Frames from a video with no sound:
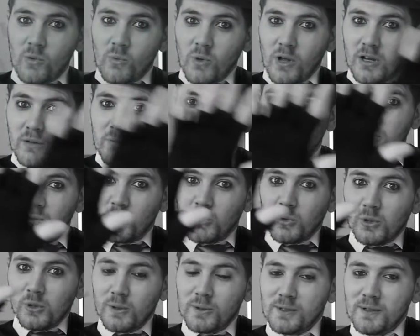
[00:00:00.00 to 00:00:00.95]
and welcome to the
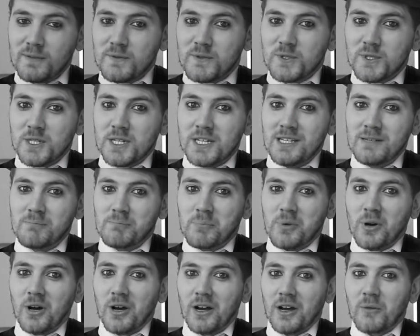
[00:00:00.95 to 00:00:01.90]
world of
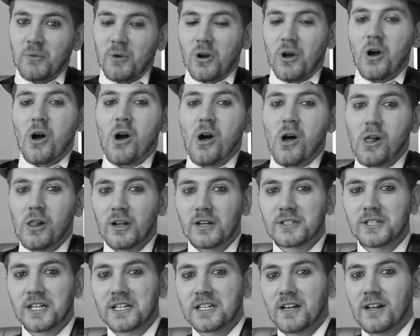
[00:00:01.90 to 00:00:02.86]
steampunk, where all our
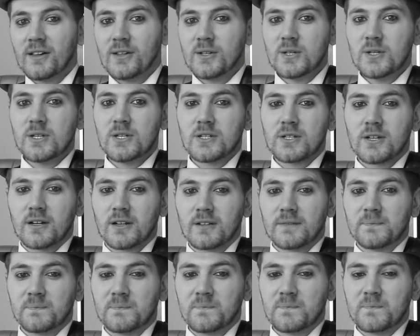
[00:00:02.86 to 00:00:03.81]
technologies
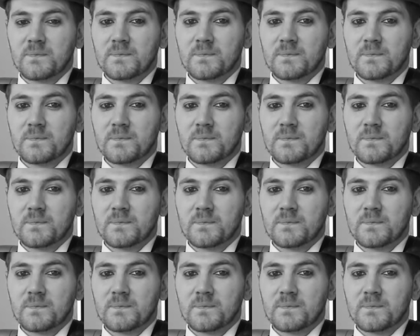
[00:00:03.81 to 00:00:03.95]
are